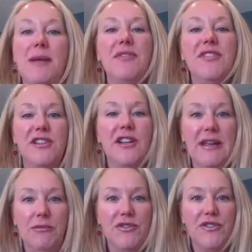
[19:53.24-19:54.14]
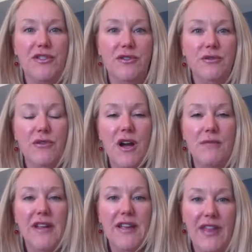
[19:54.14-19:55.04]
I'm still able to
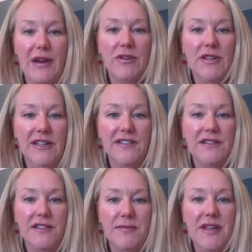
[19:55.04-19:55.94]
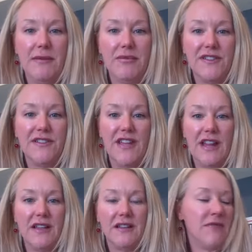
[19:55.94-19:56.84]
get that released and to be able to sell
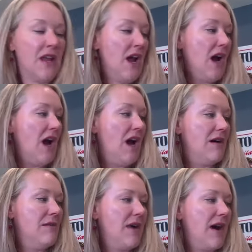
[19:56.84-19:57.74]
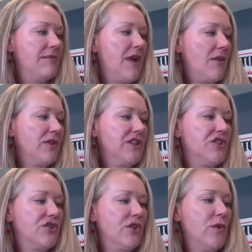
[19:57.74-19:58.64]
it. I'm not really
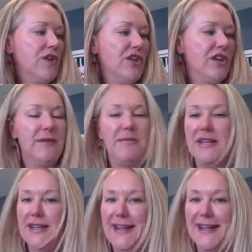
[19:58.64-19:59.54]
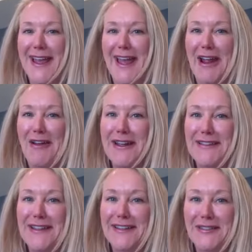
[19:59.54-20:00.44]
sure when you're going to be airing
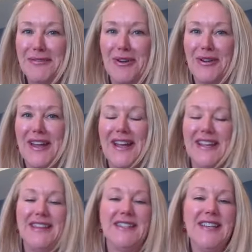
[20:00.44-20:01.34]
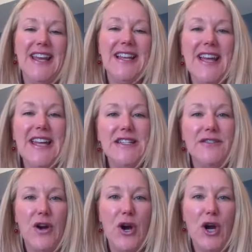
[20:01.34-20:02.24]
this. We're like at the tail end of
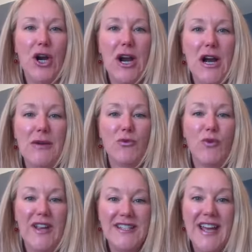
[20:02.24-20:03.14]
our red